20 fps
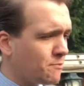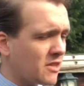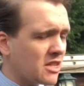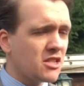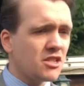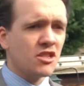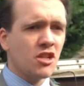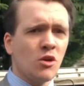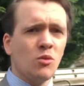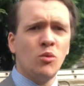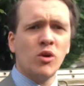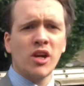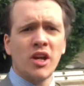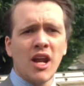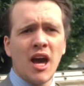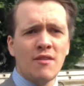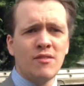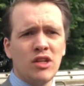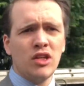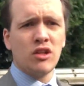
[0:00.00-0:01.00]
So we're going to
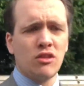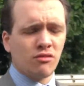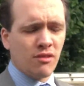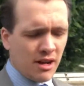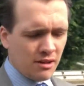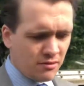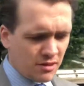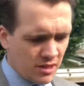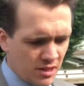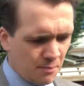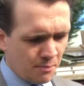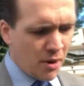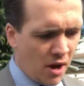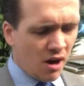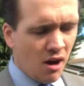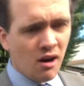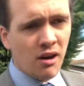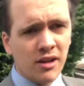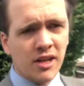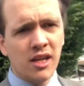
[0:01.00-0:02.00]
have a look around at the
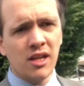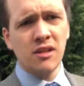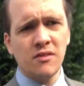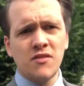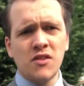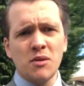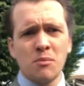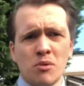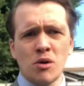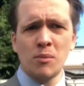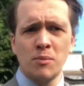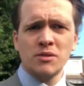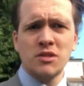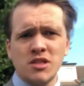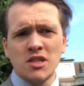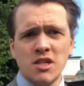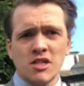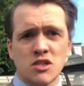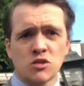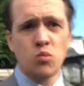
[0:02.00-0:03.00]
parking for the property as